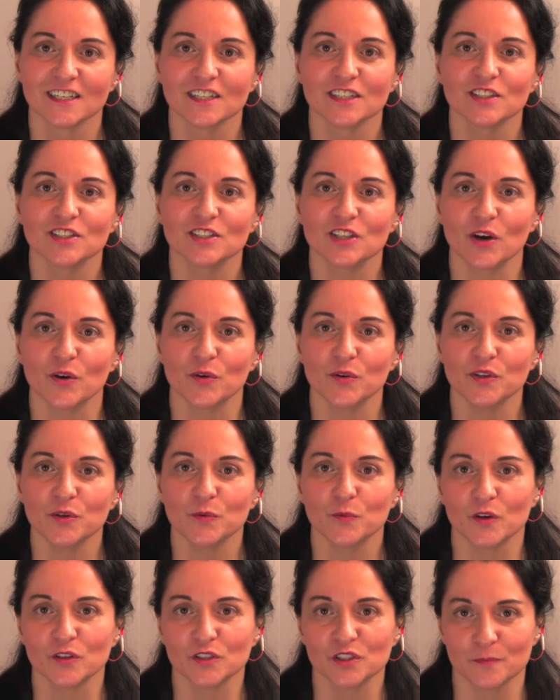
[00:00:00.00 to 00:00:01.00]
So you
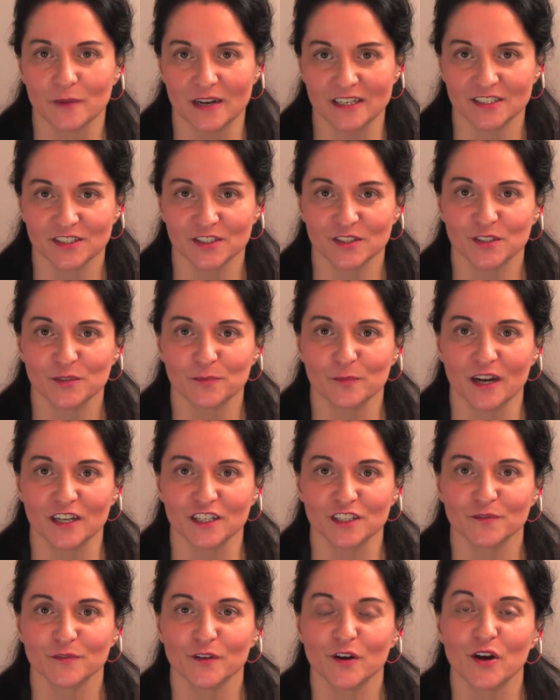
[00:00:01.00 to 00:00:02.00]
want to master the
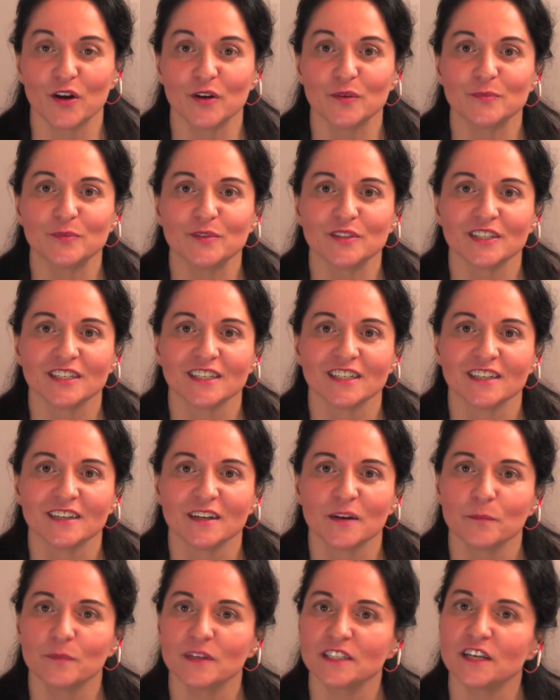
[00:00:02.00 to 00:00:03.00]
Spanish verbs,
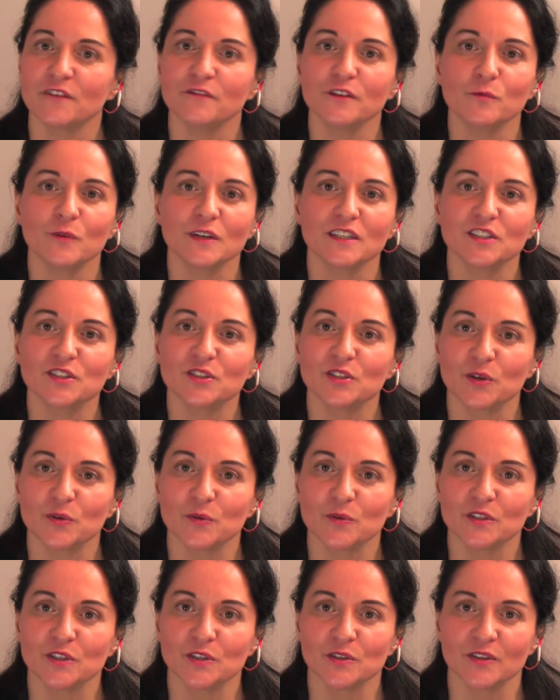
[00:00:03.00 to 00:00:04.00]
but everyone's
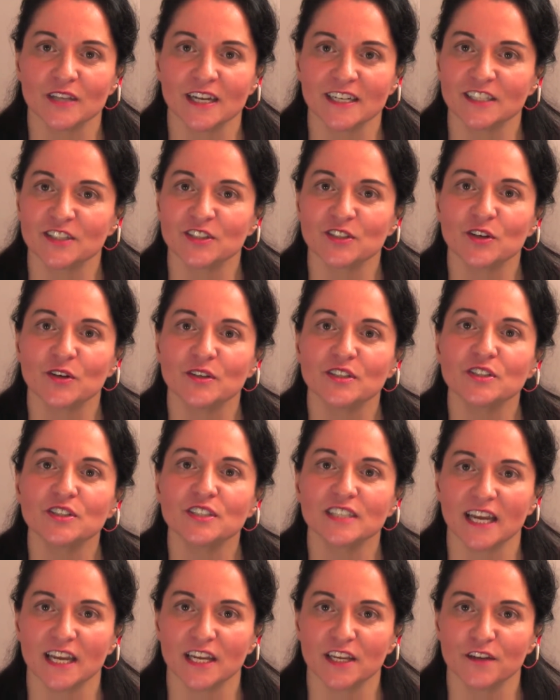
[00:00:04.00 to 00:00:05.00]
told you that it's going to
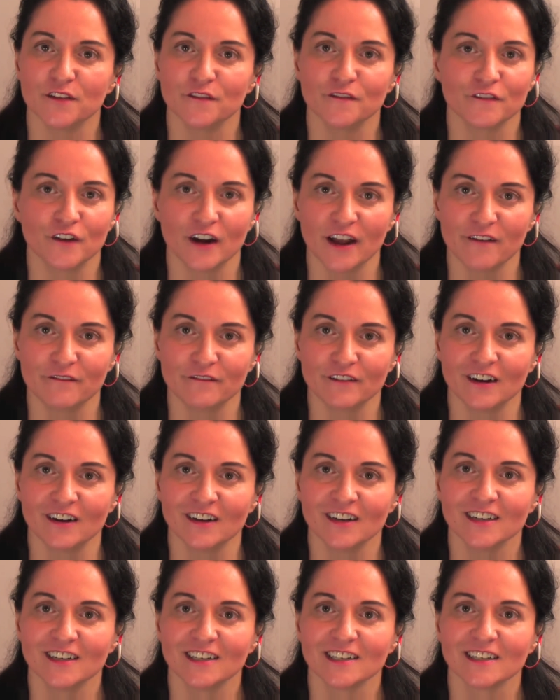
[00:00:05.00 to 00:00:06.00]
take you
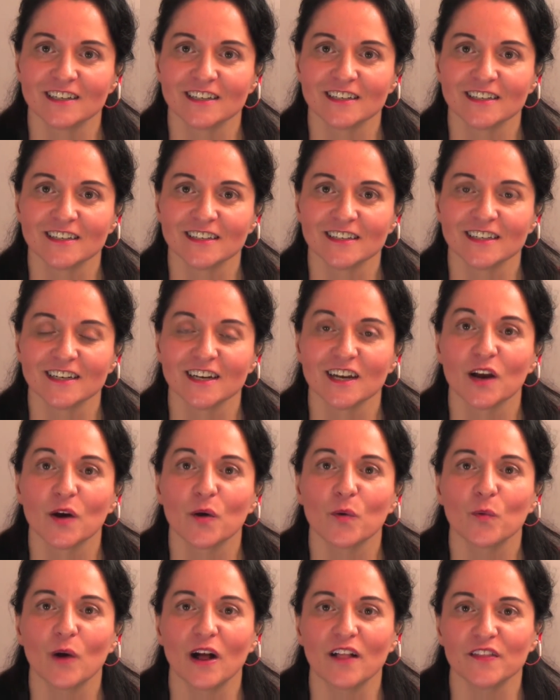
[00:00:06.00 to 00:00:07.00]
forever.
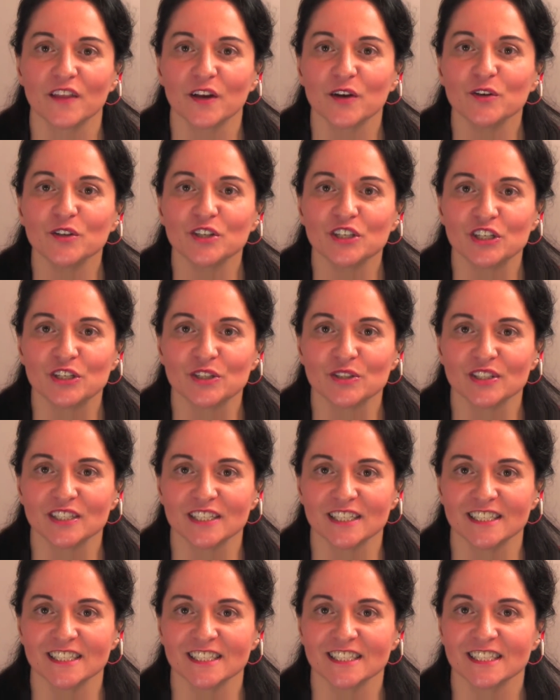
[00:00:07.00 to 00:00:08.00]
Well, the good news
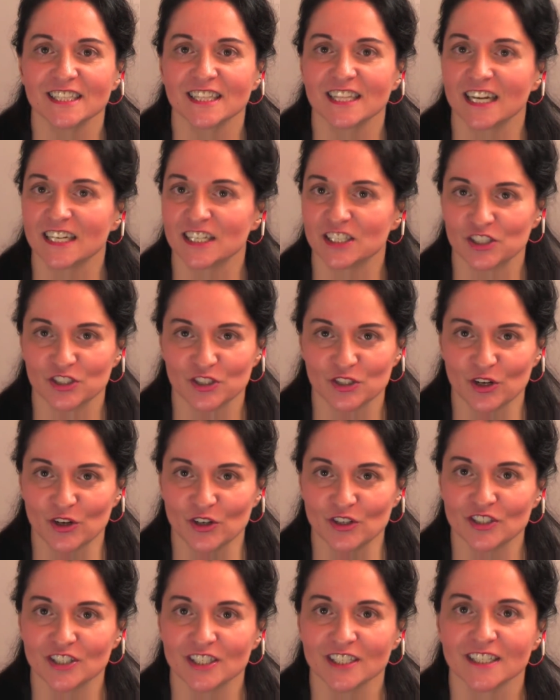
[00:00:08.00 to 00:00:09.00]
is that it's
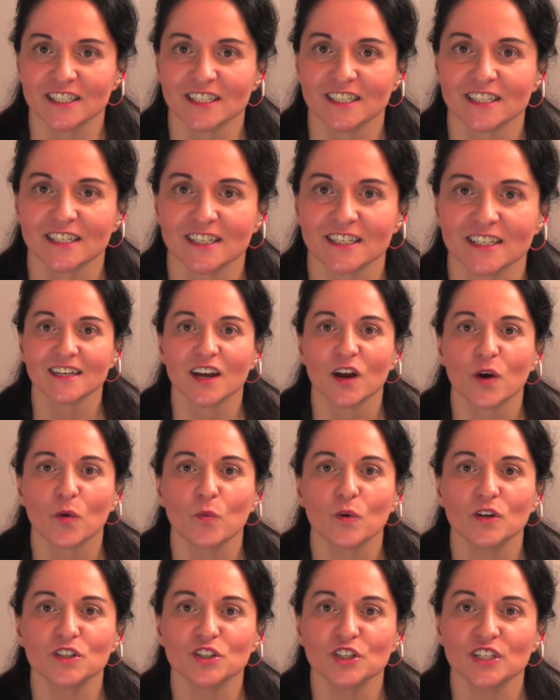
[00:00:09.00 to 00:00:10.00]
not.
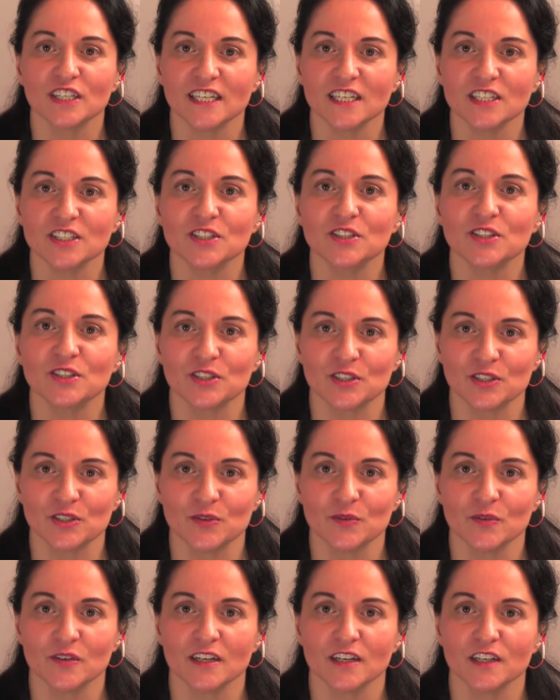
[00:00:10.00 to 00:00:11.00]
What you need to
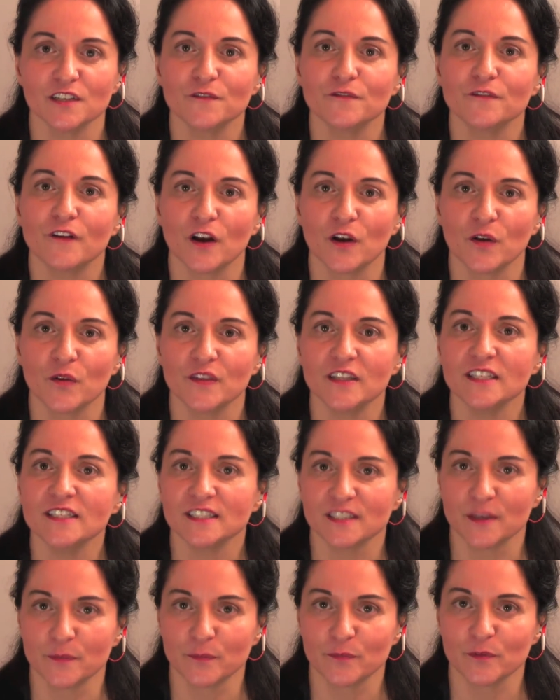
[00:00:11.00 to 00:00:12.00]
do is follow this
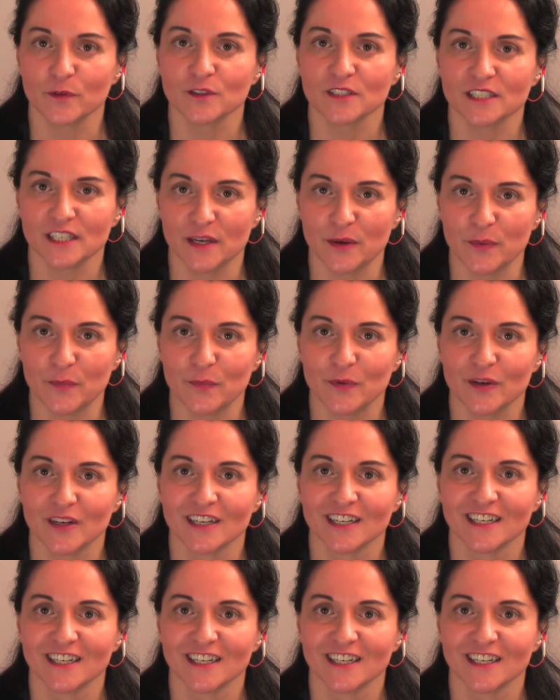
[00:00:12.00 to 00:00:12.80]
simple tip.